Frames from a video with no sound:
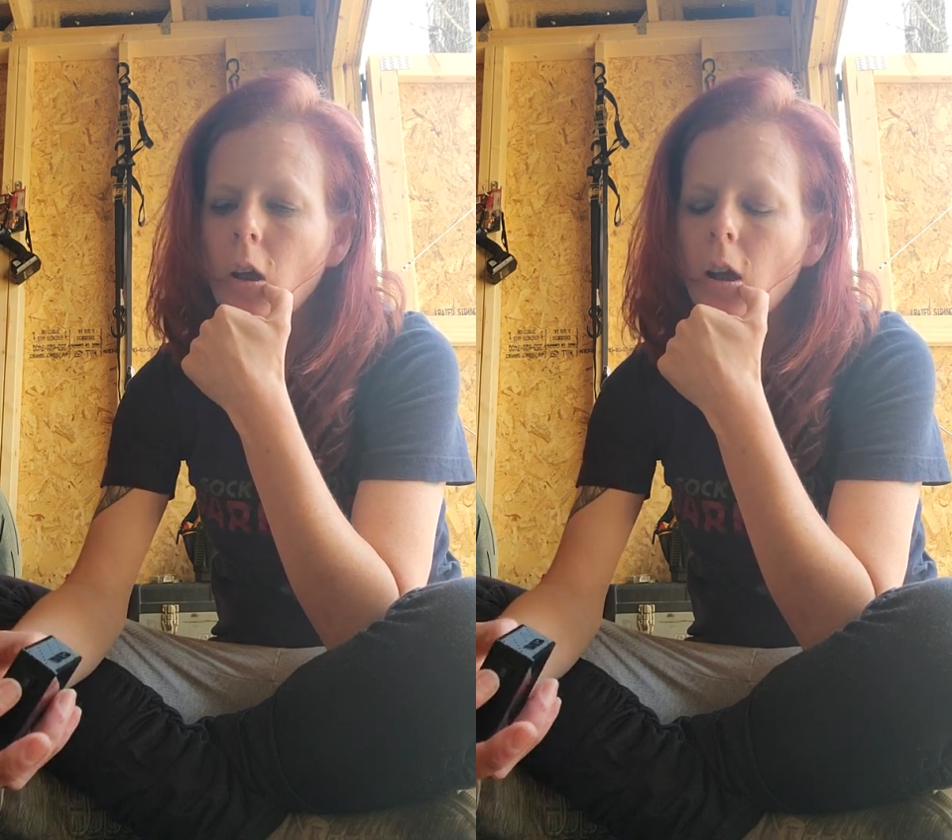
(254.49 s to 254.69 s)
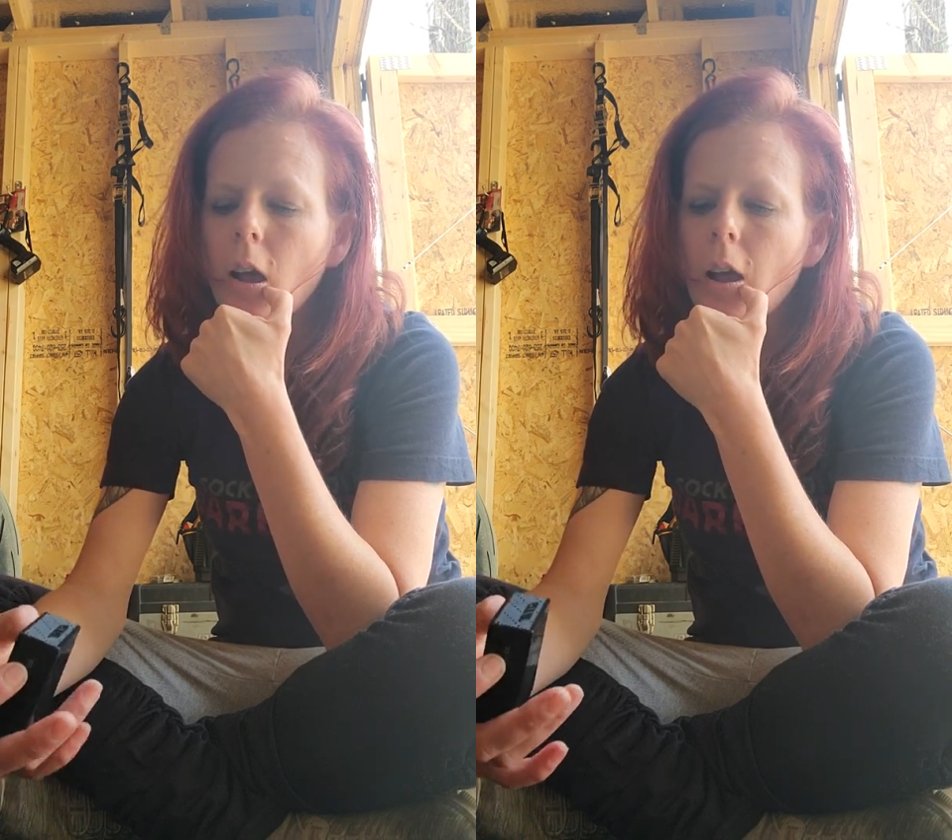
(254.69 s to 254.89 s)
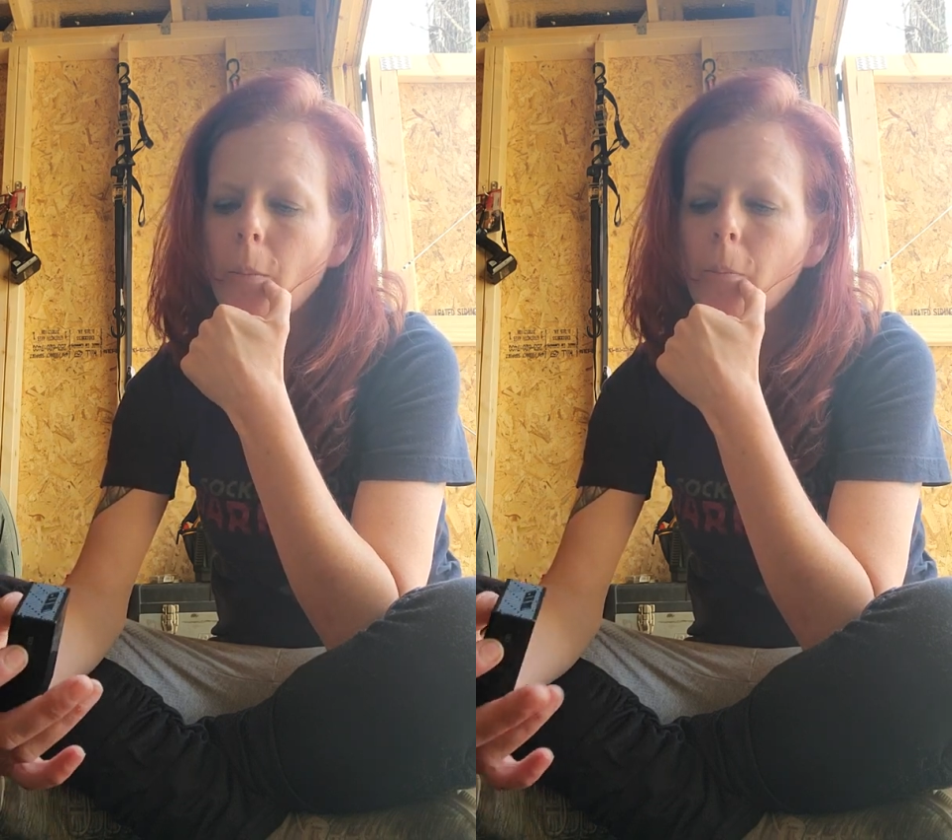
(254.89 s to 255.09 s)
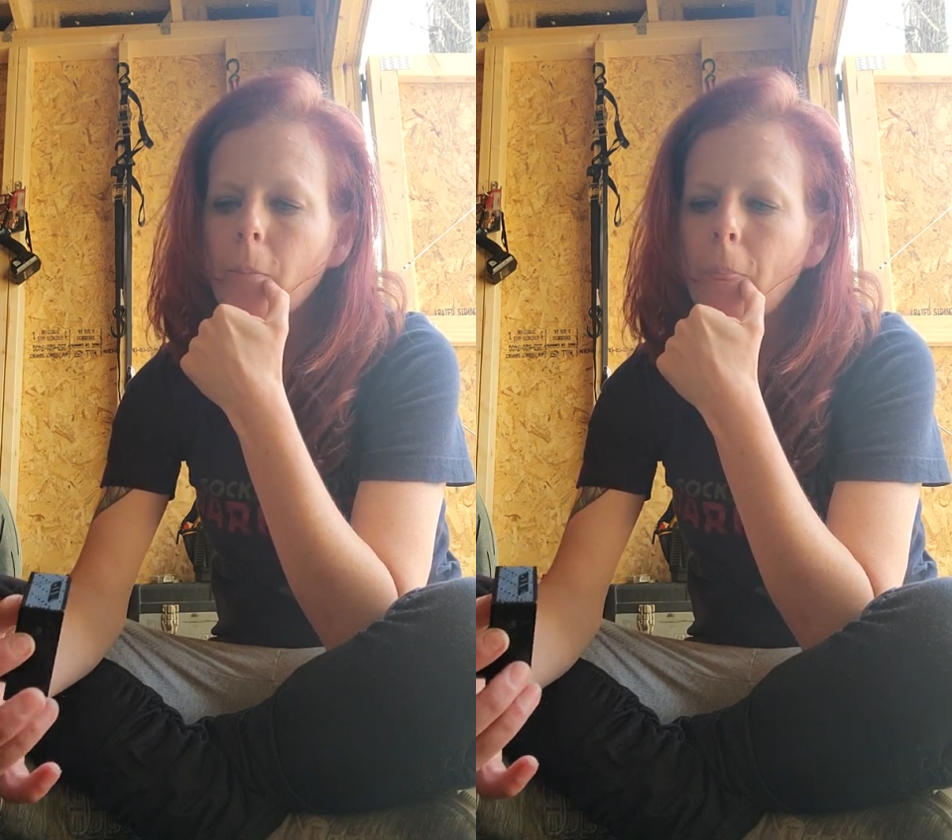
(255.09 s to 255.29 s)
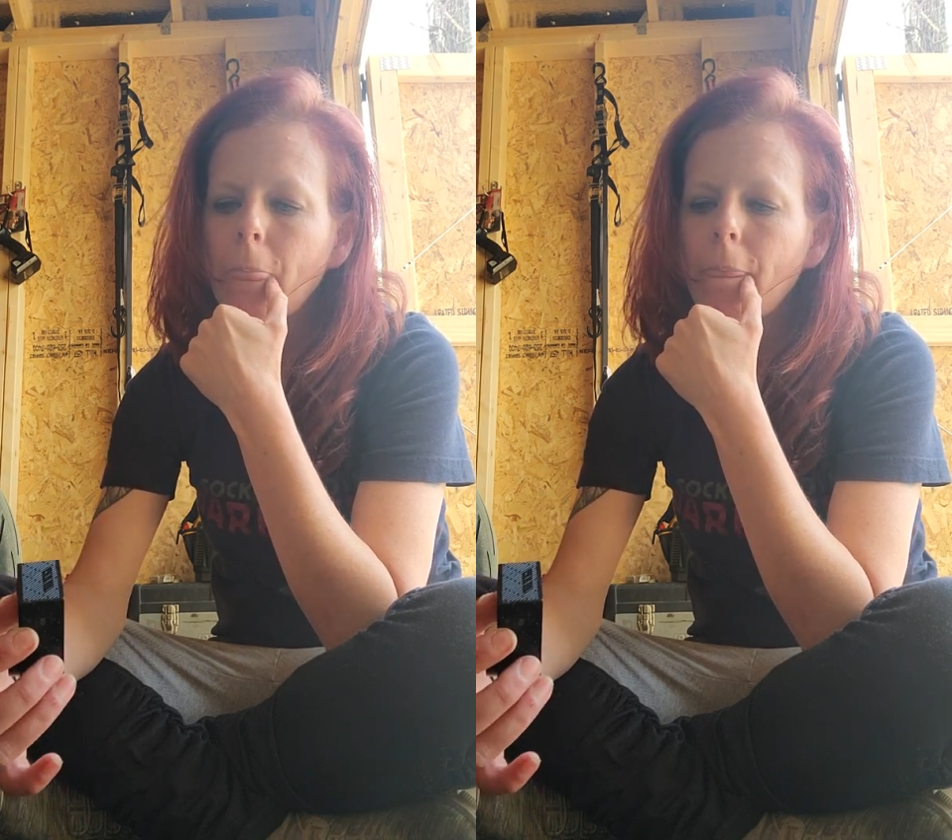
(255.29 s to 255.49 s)
And
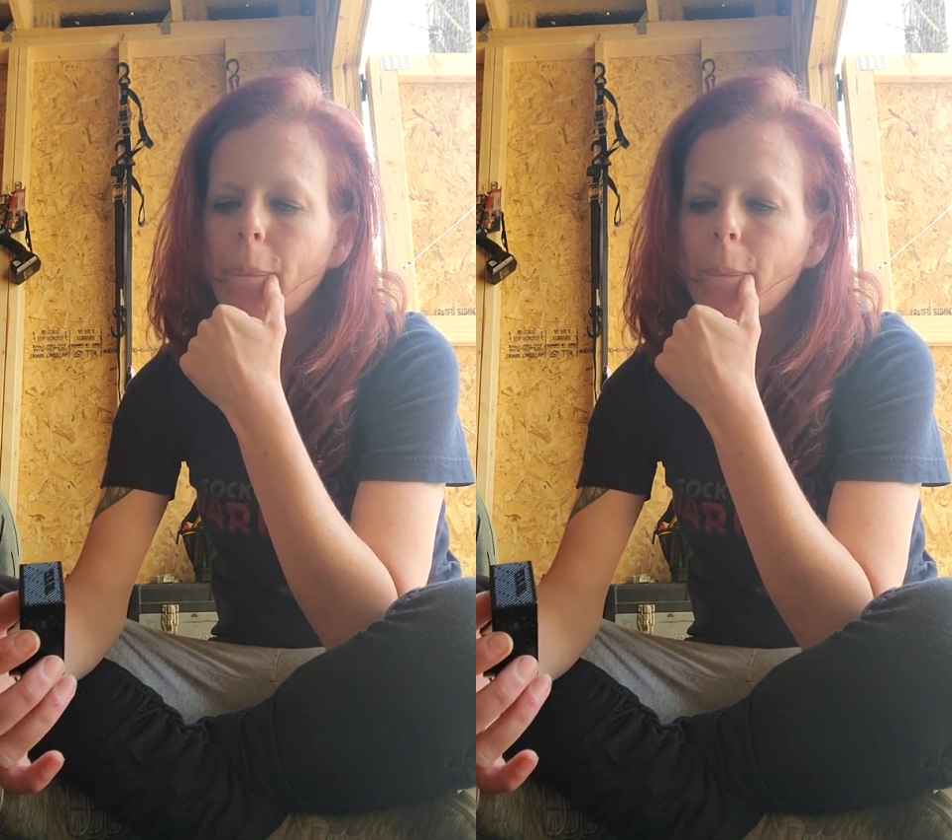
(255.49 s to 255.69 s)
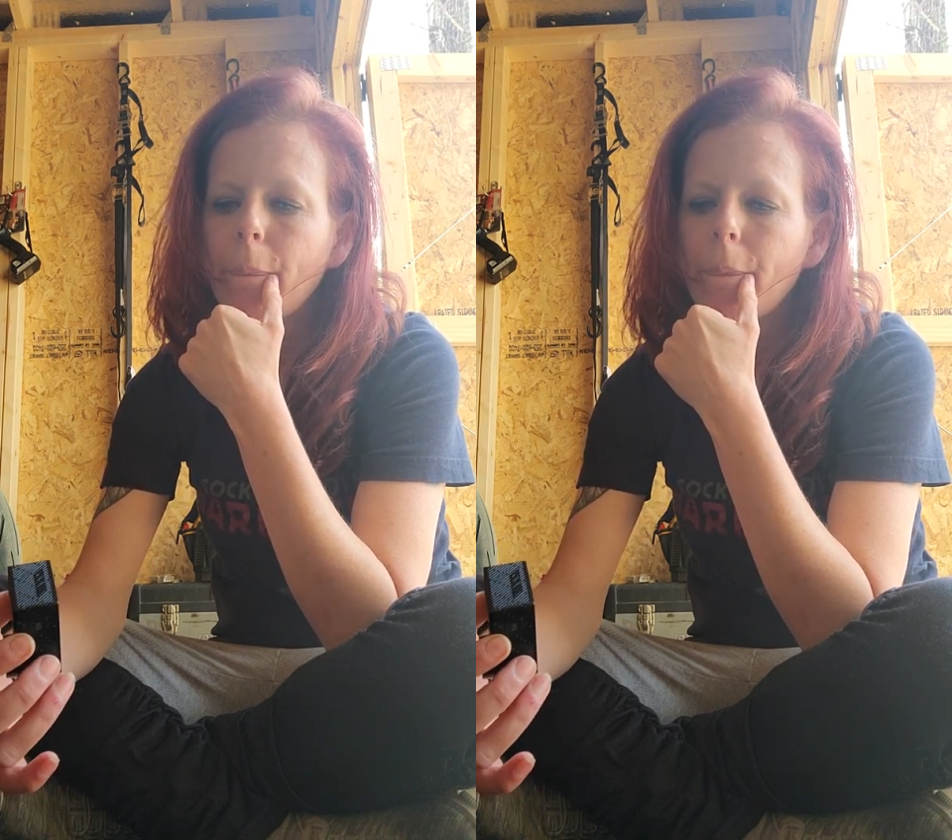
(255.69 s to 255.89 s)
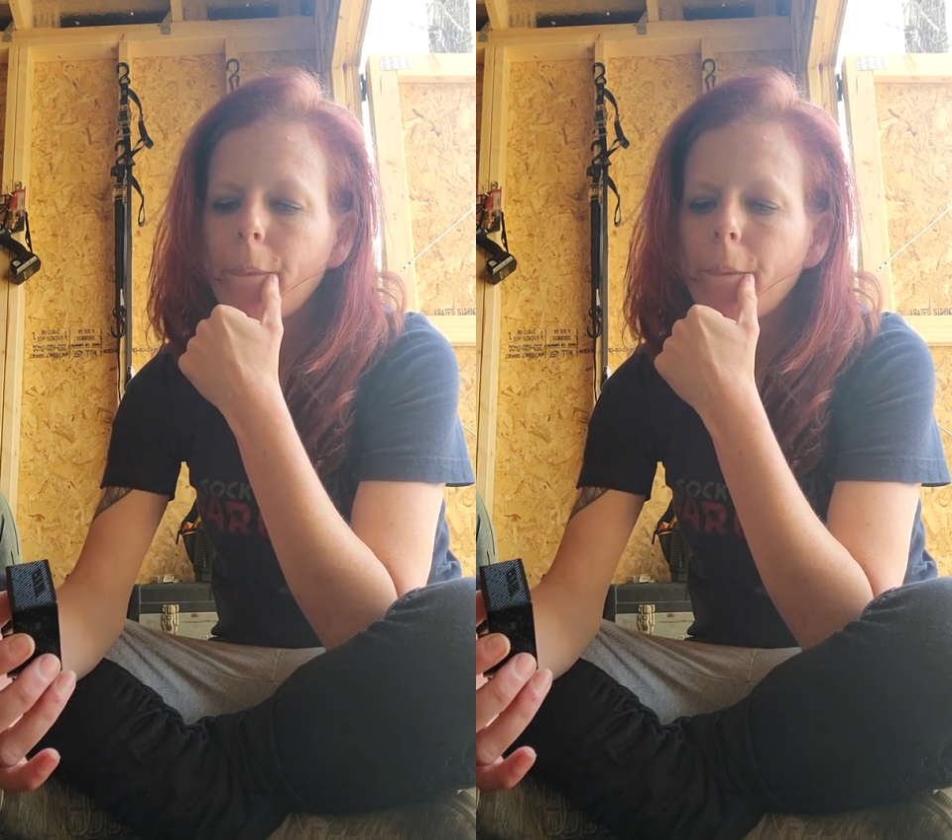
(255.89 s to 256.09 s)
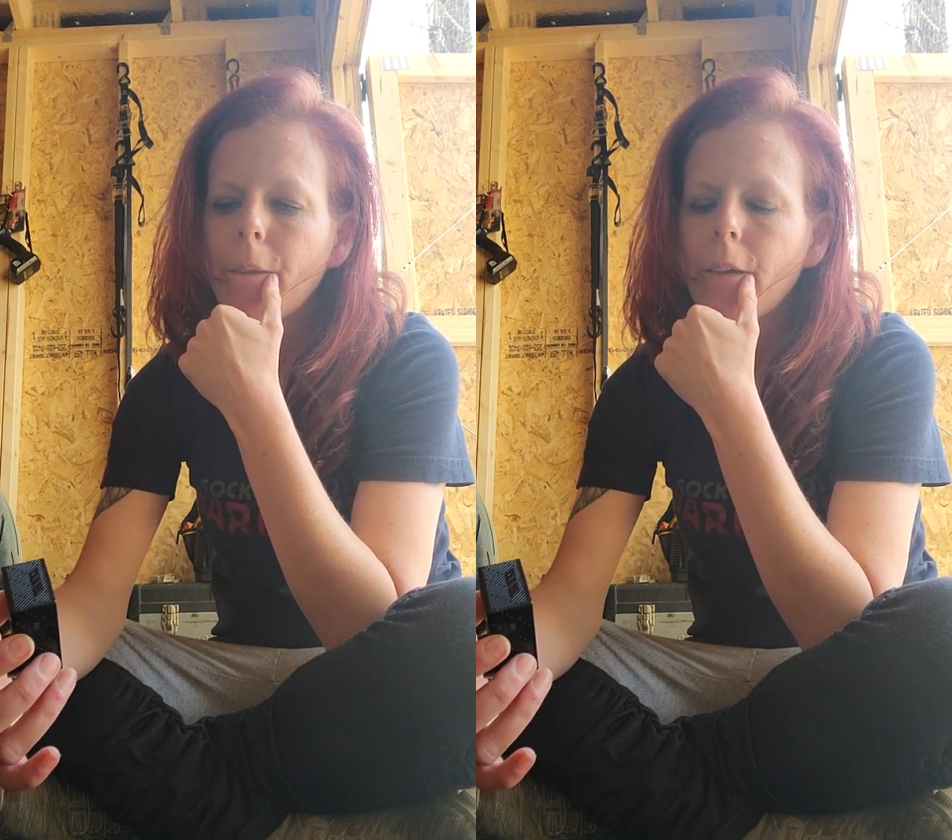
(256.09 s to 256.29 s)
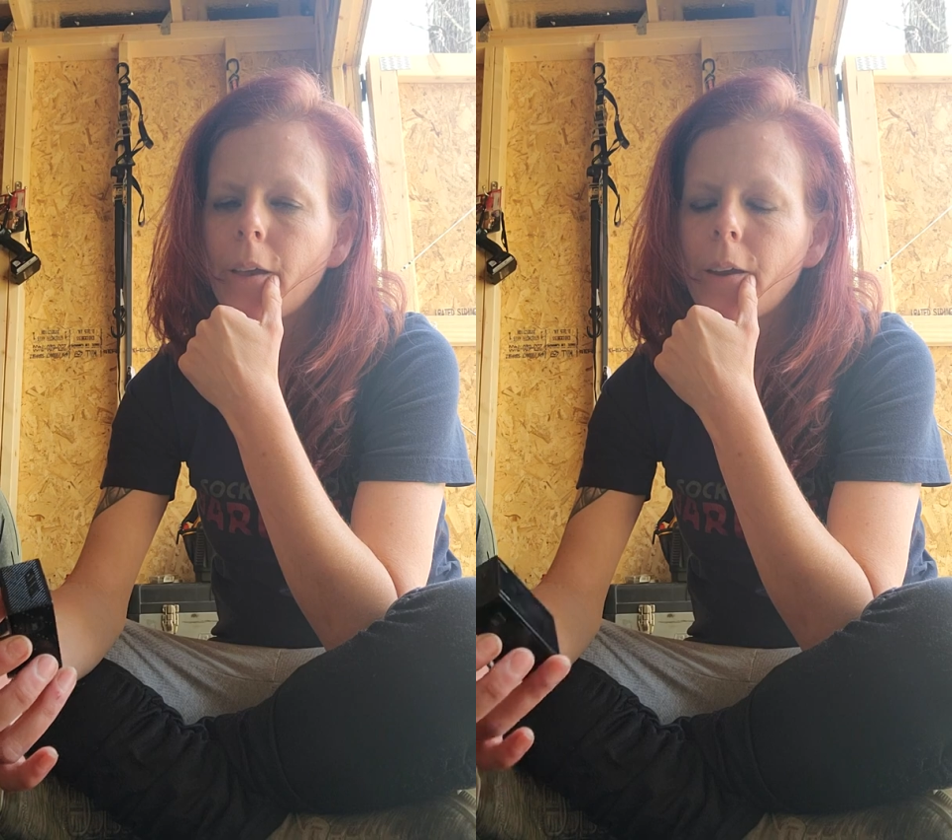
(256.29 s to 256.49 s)

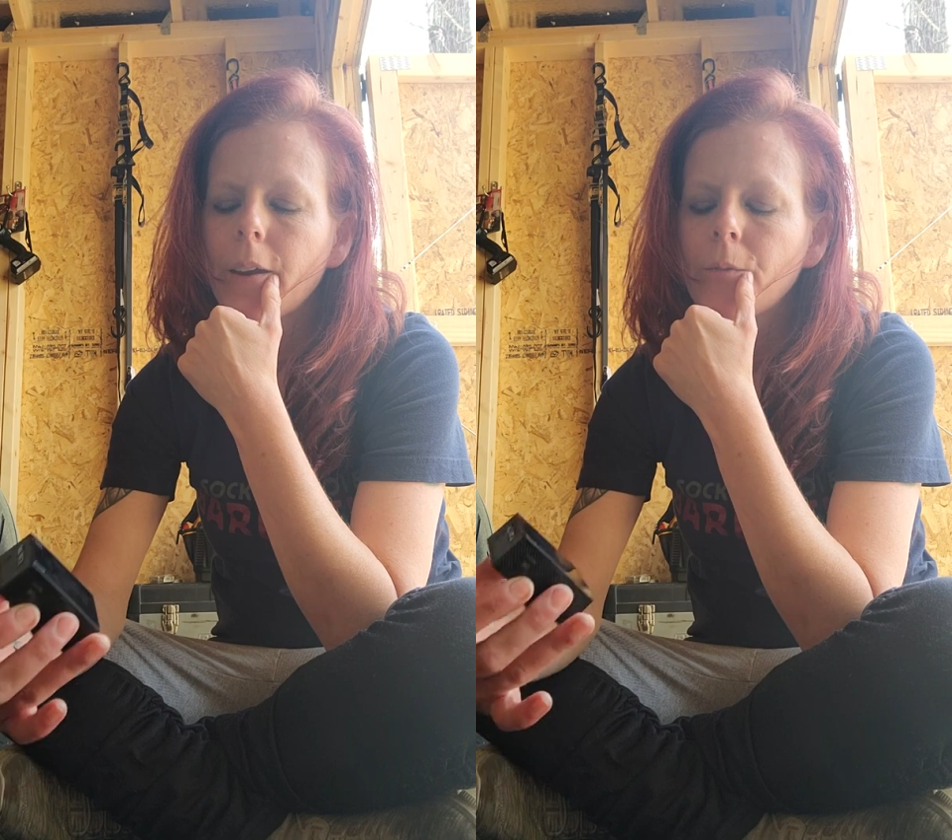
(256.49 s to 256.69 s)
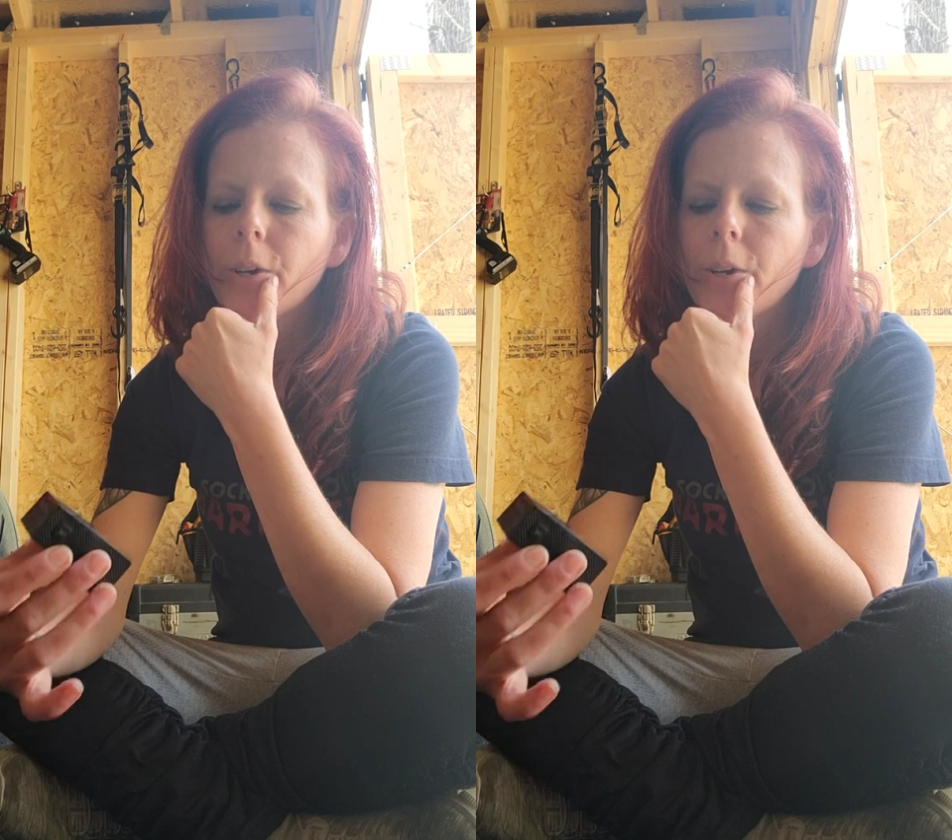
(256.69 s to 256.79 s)
when